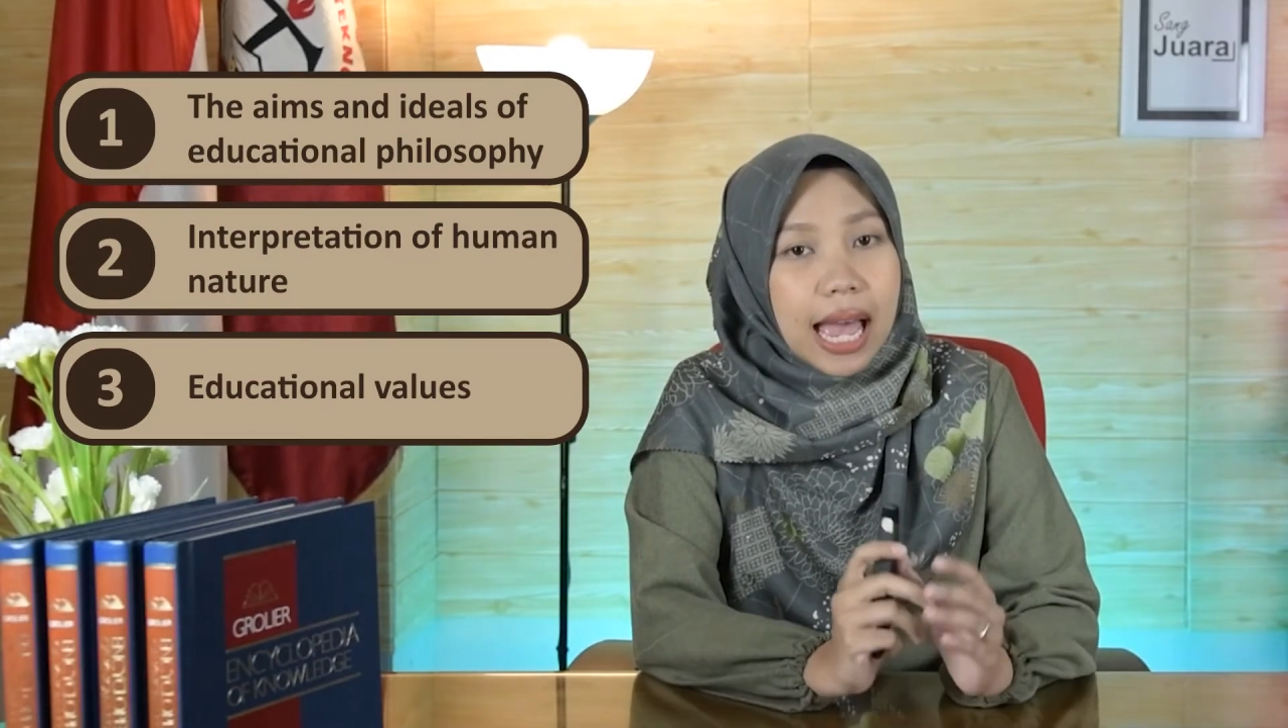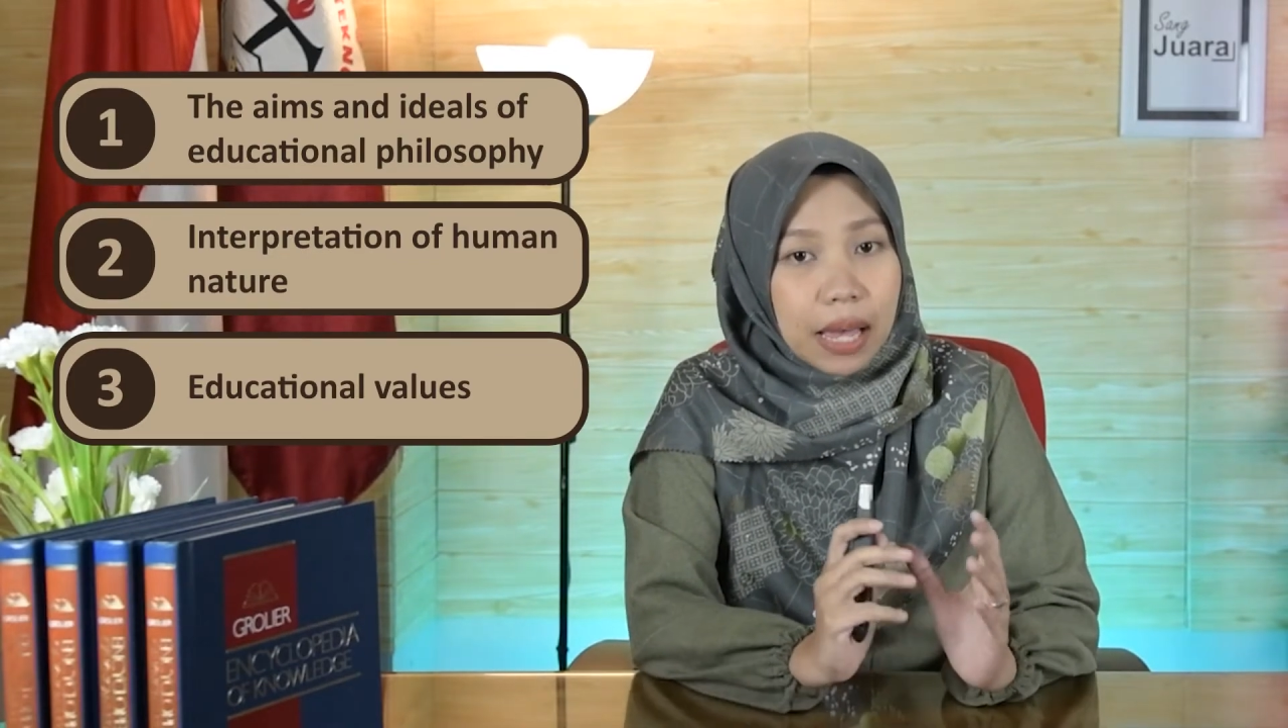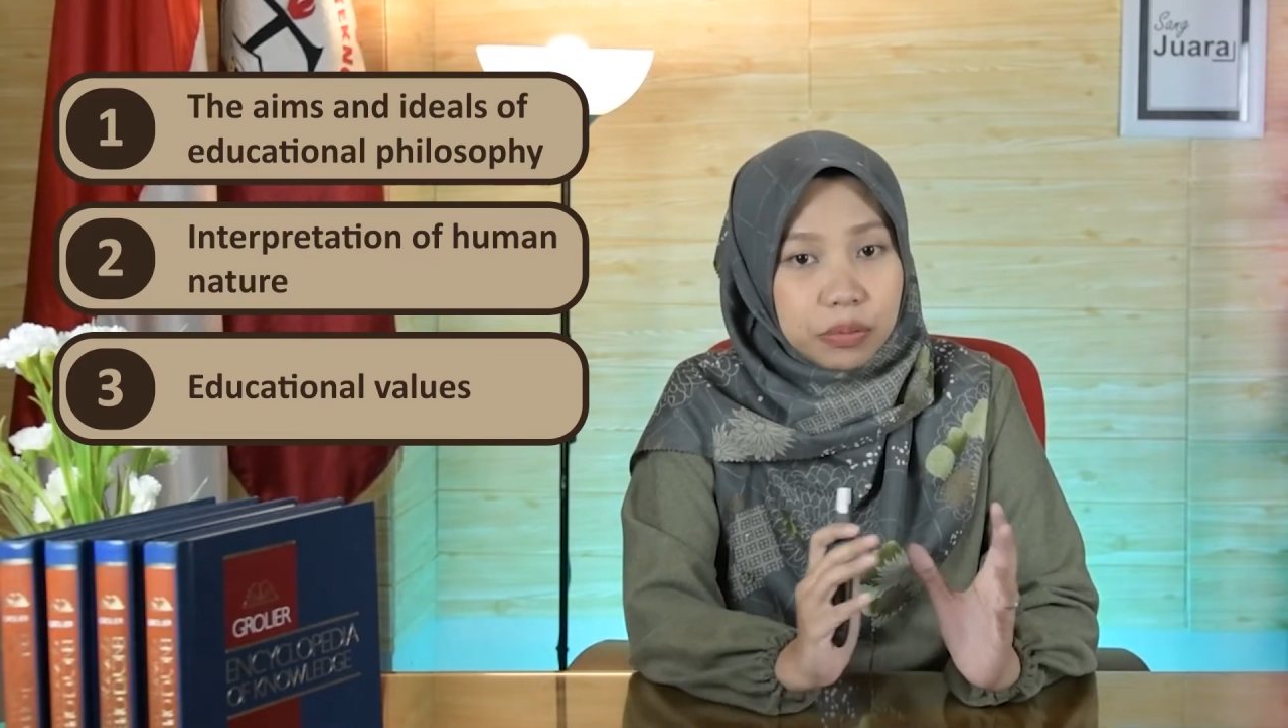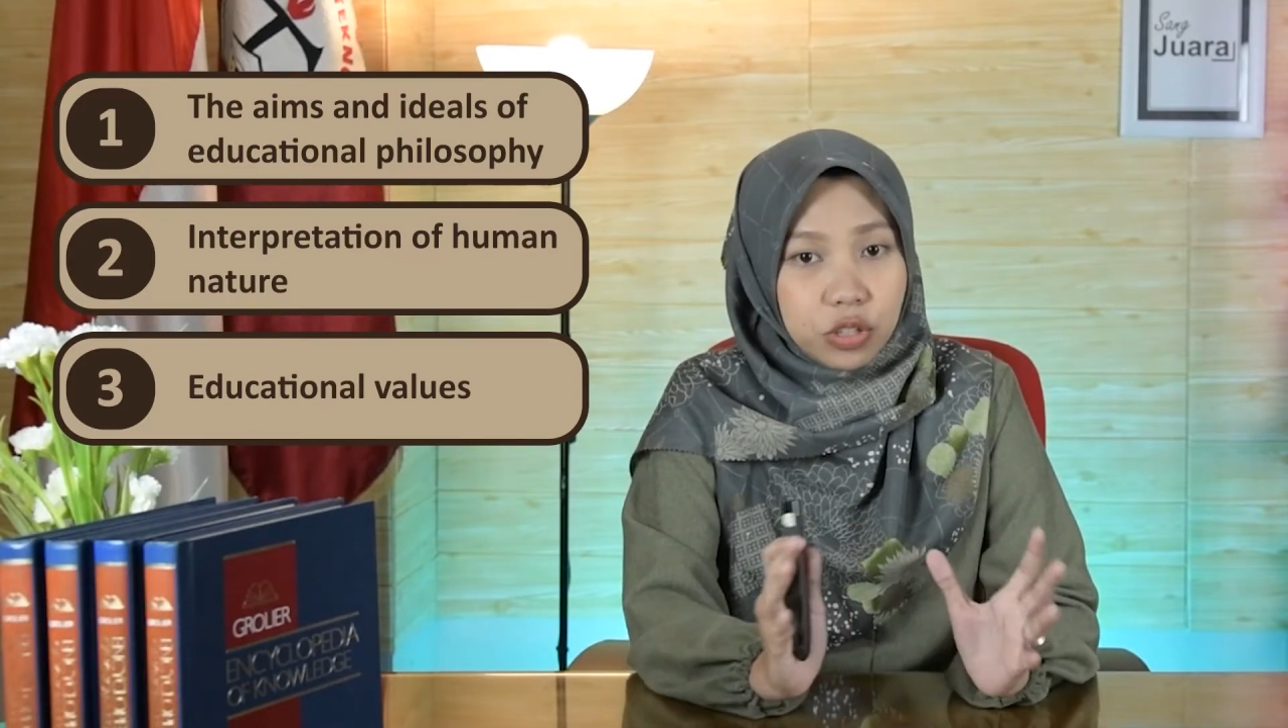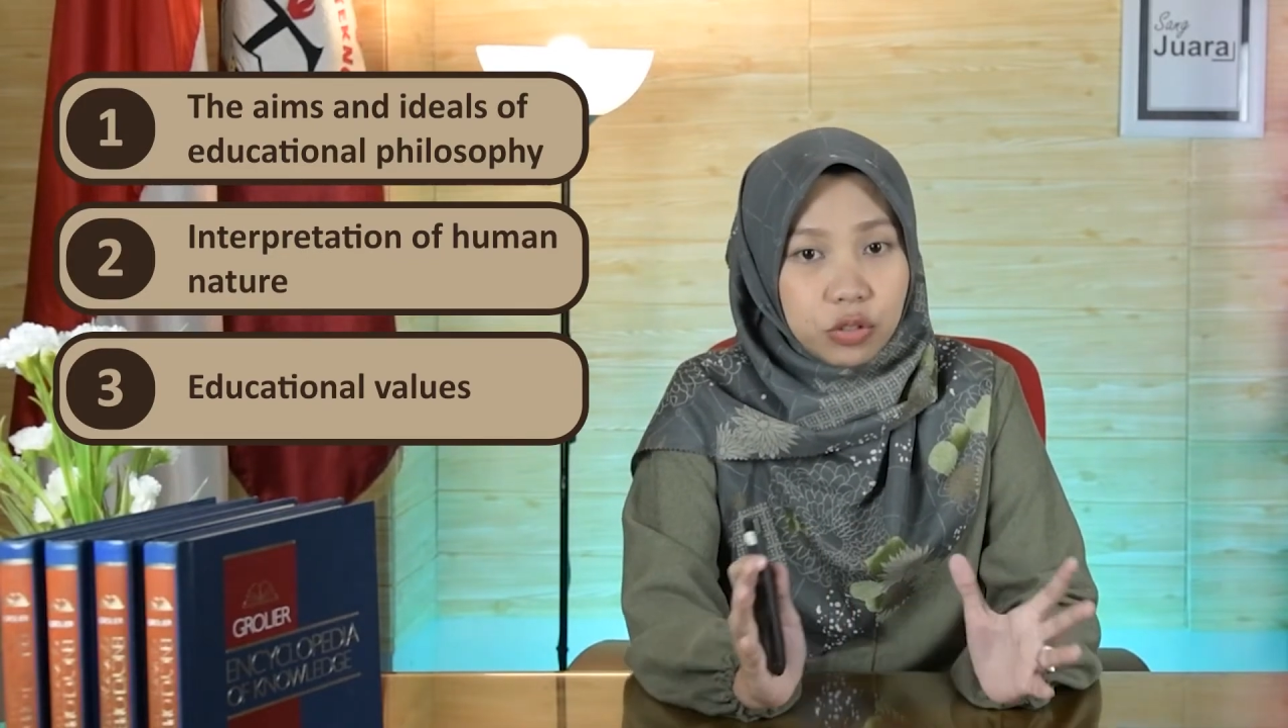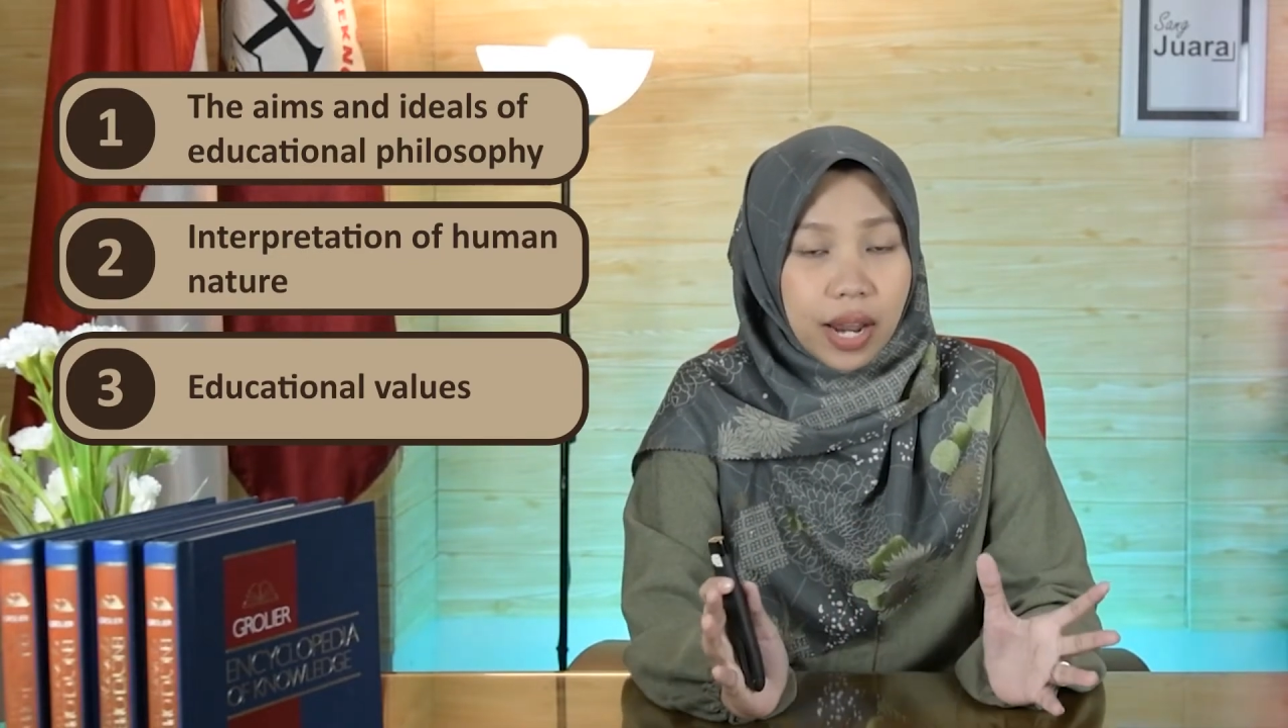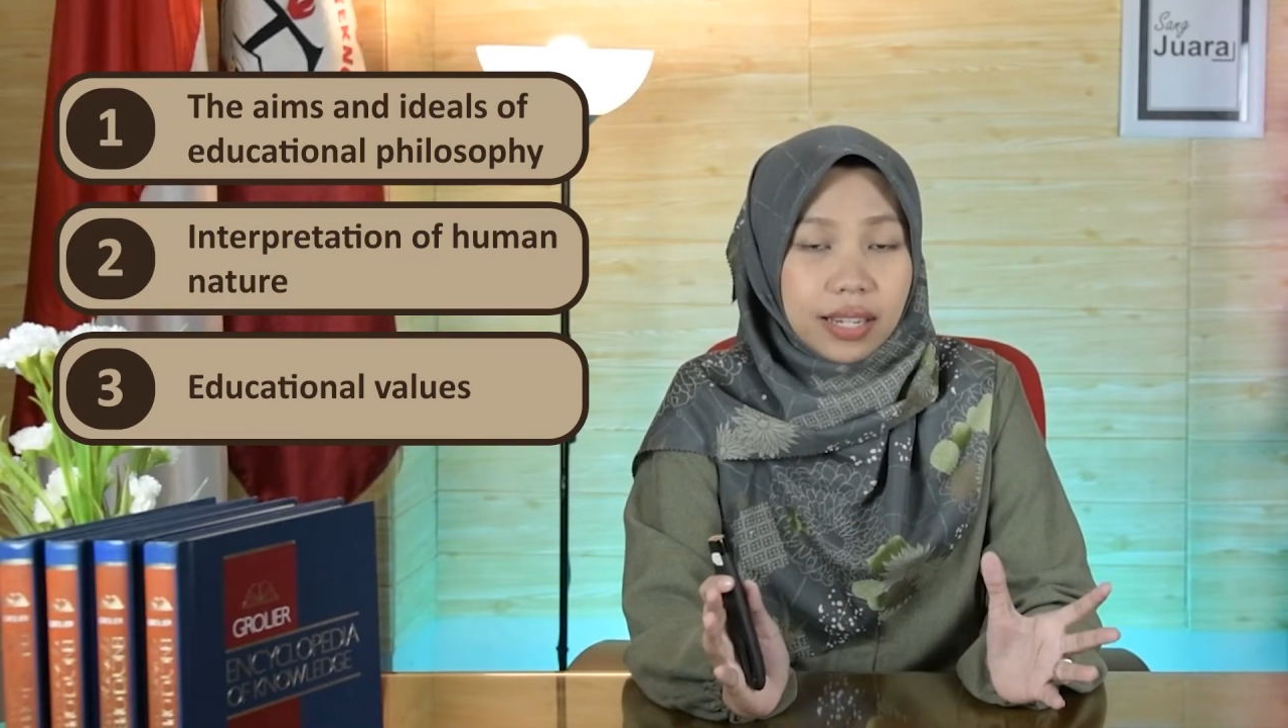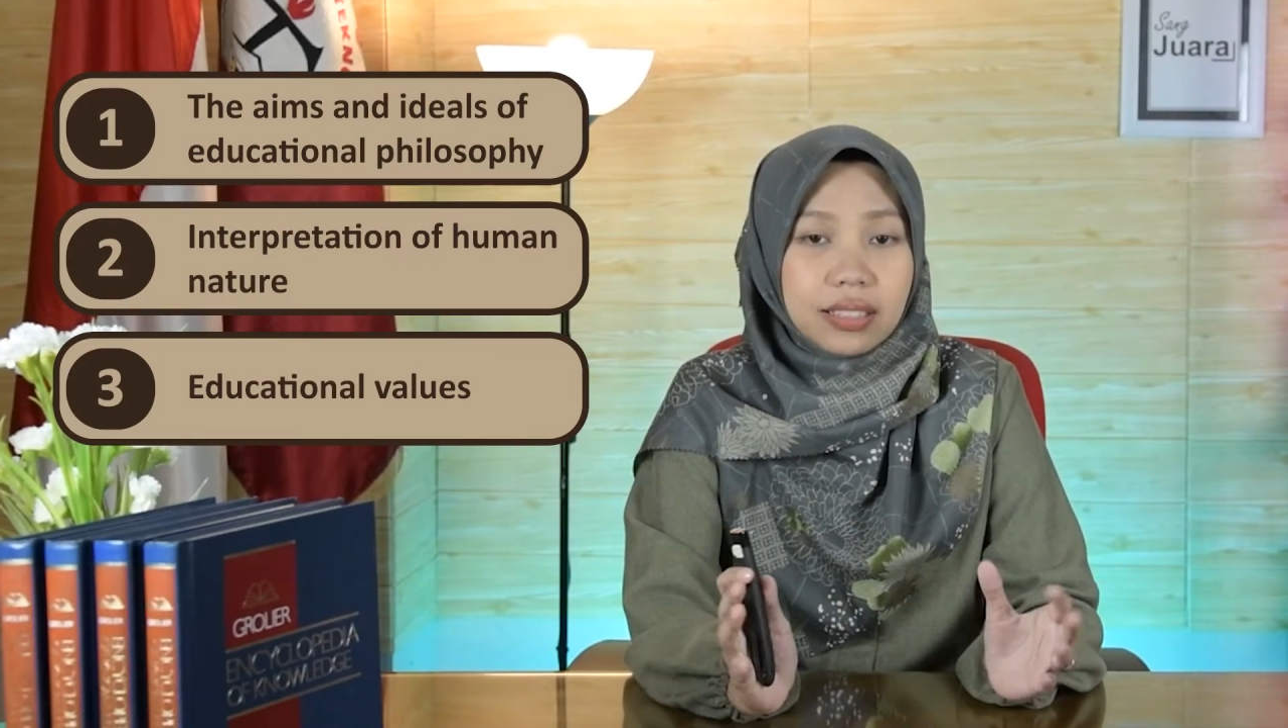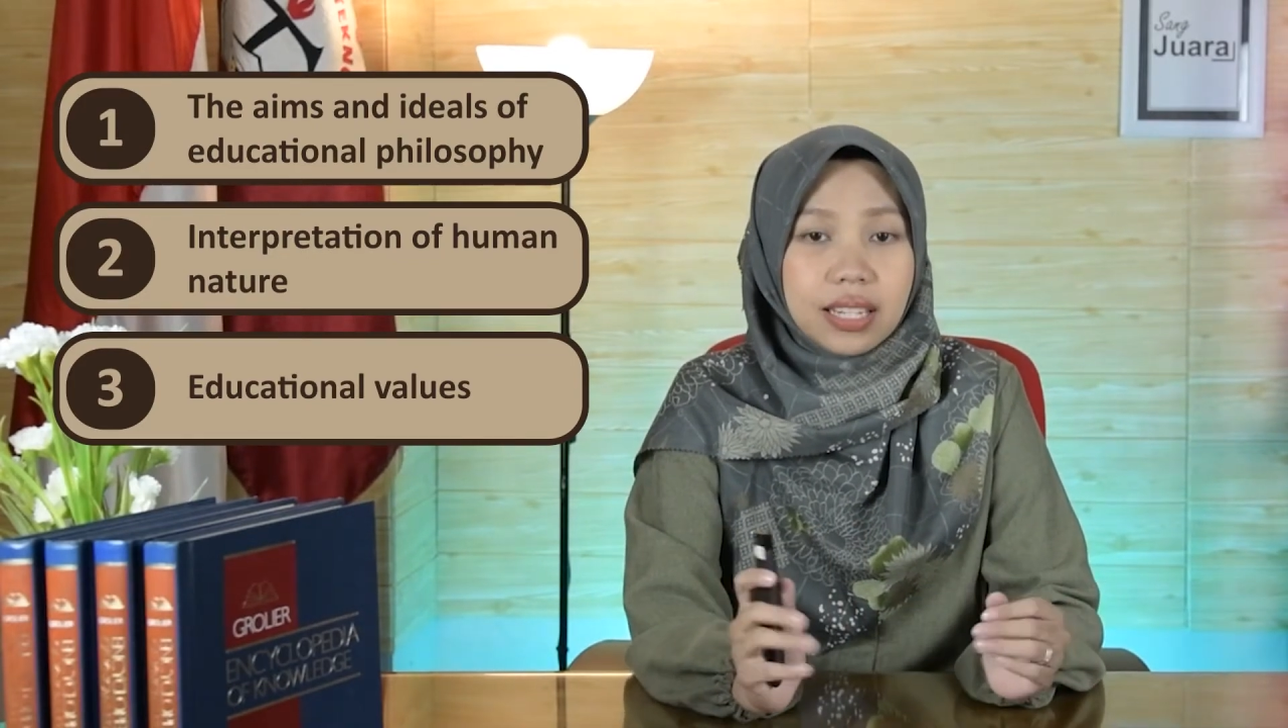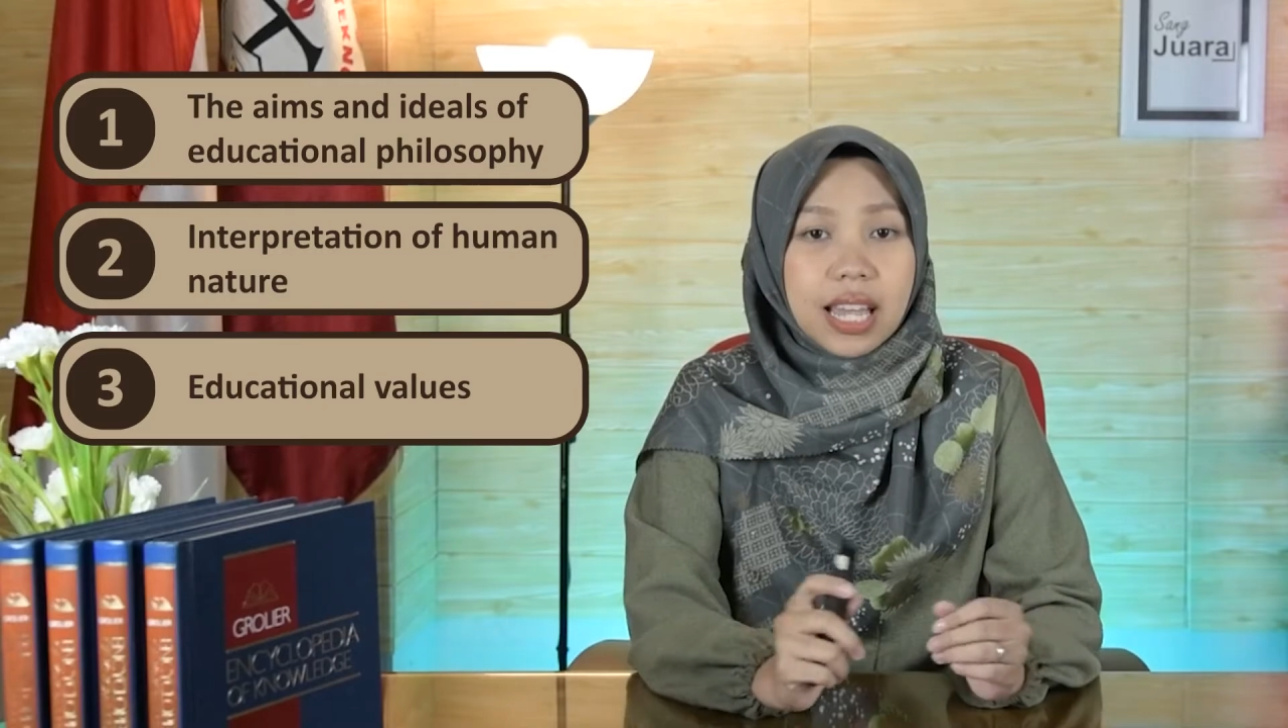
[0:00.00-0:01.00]

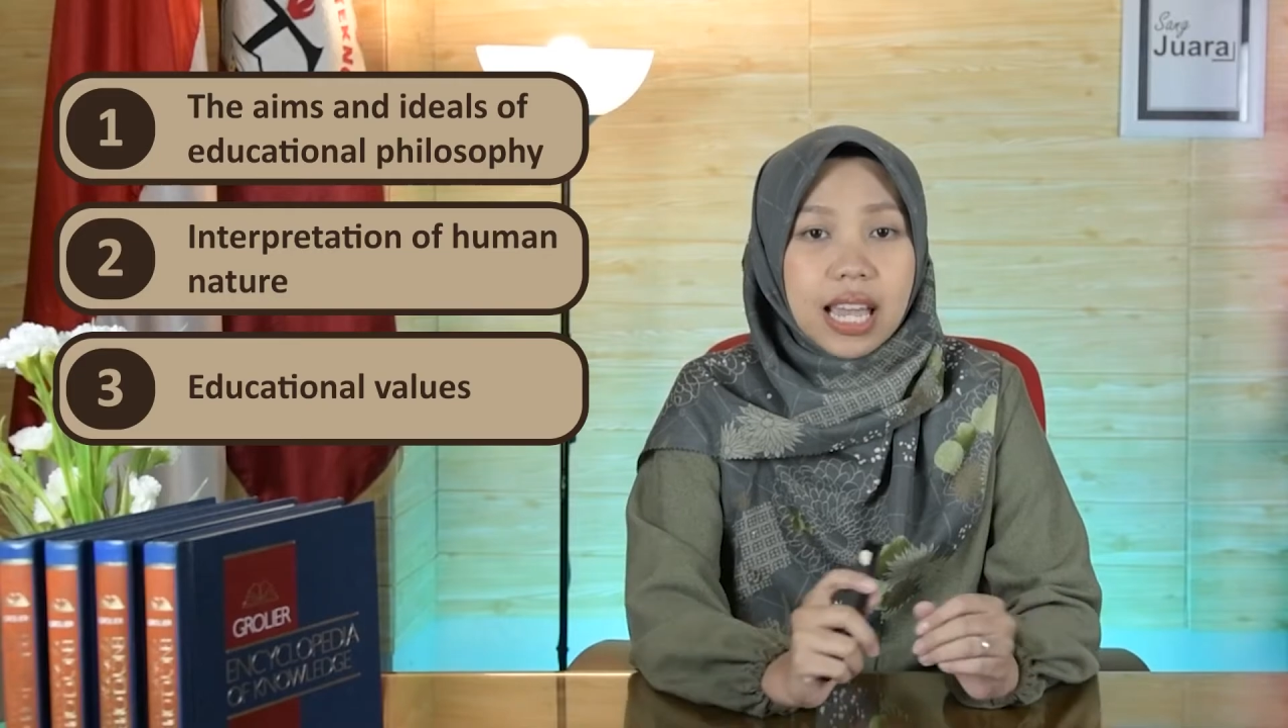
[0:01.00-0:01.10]
abstract,